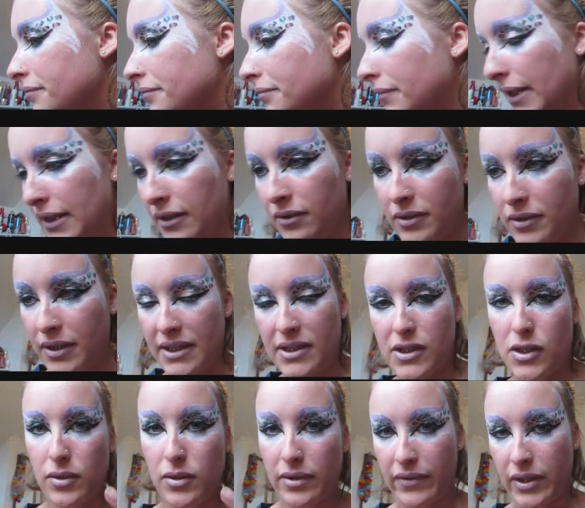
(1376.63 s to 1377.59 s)
might look like
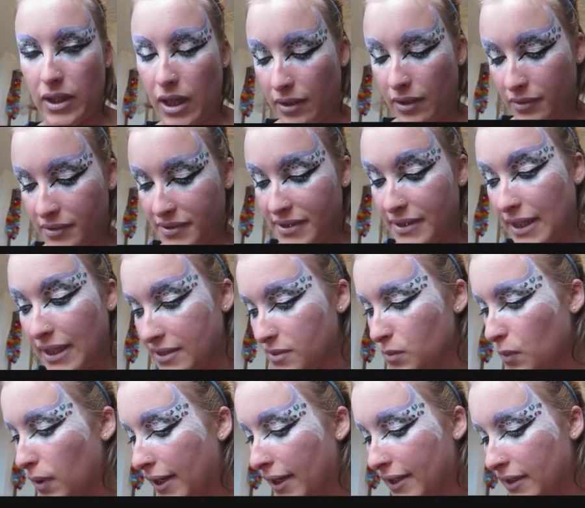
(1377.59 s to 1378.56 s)
two different colors, and
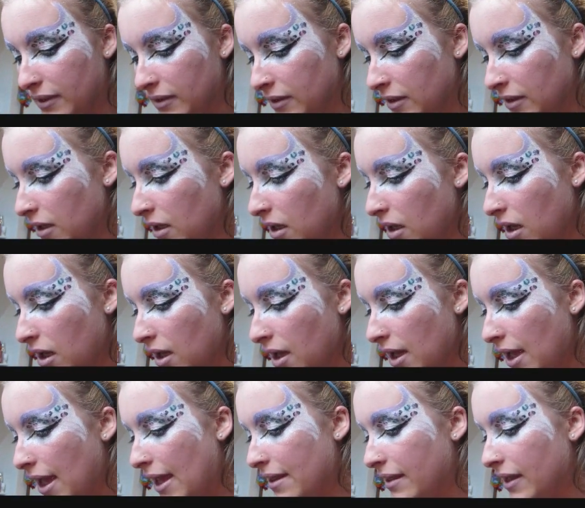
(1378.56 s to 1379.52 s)
that's why.
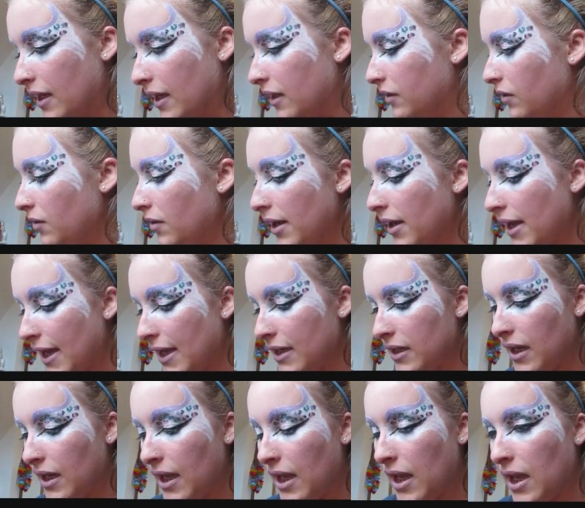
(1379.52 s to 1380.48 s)
And then go
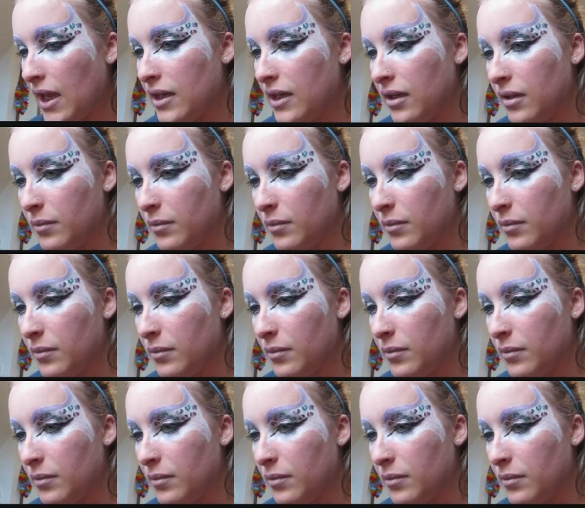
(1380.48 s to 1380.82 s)
ahead and